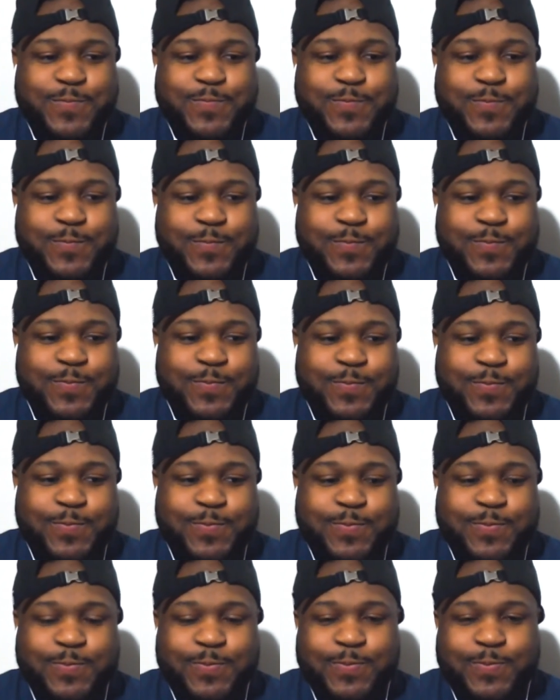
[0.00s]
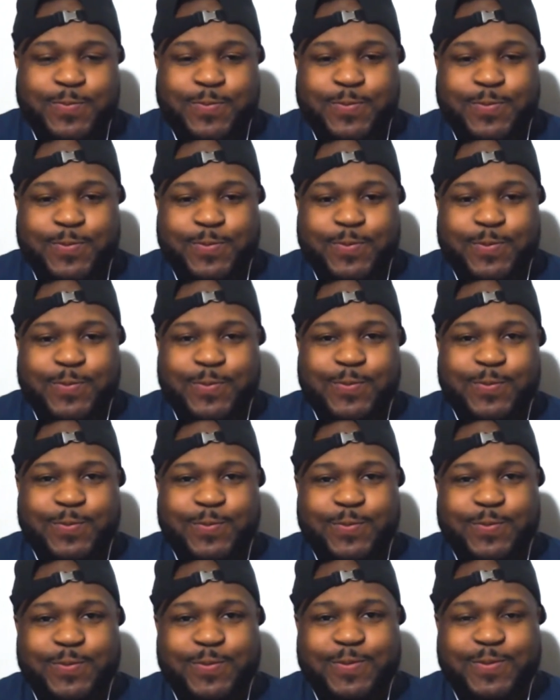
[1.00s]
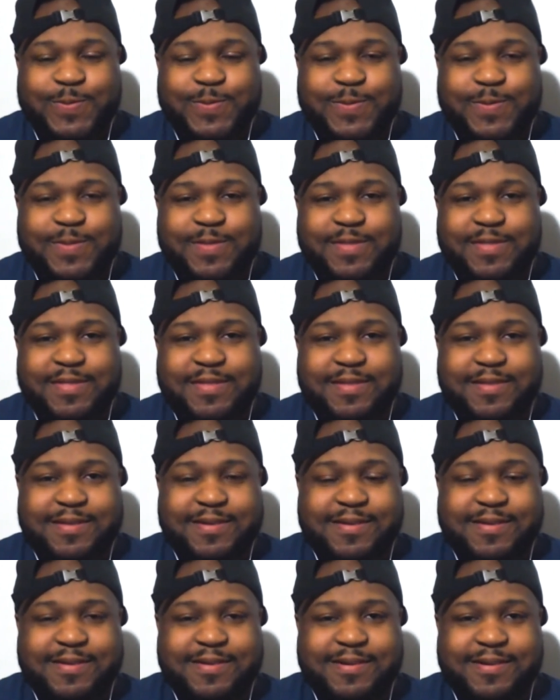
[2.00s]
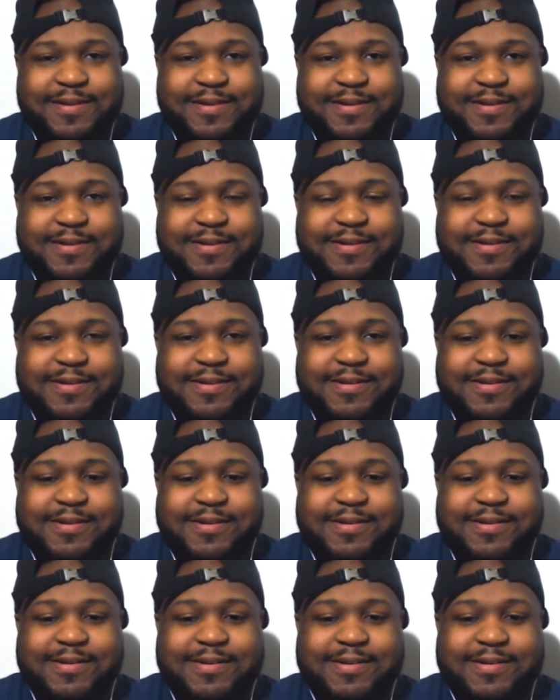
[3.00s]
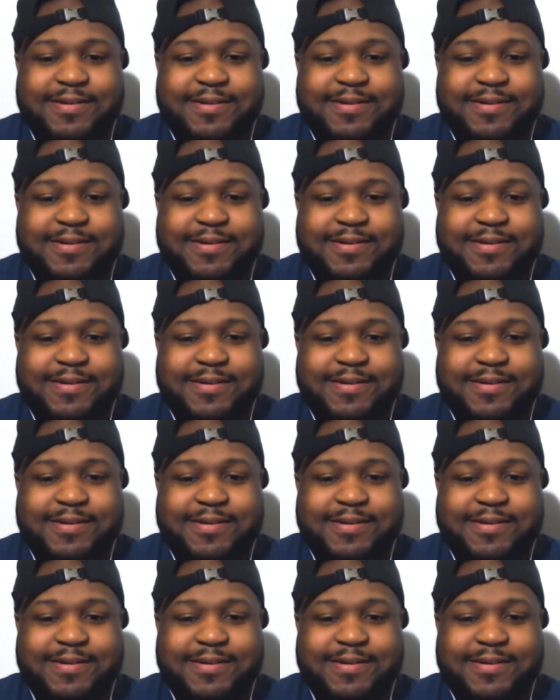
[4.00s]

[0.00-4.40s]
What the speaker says: This person isn't speaking.